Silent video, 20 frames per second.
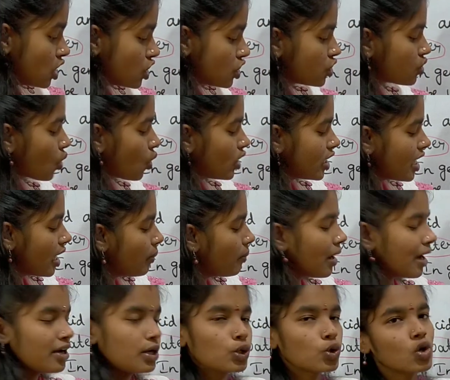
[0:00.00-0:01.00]
Sodium
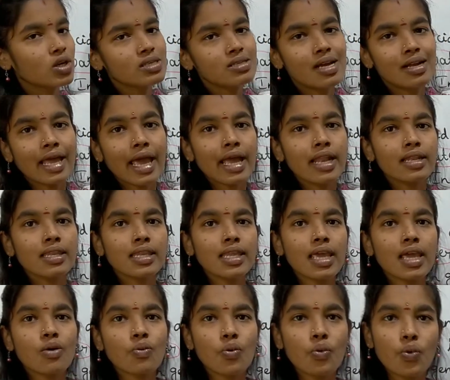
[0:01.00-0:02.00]
hydroxide,
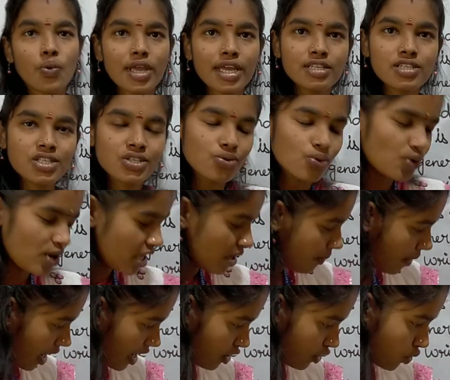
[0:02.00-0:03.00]
NaOH,
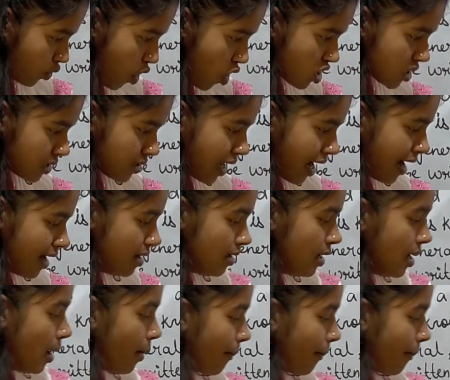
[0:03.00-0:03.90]
sodium hydroxide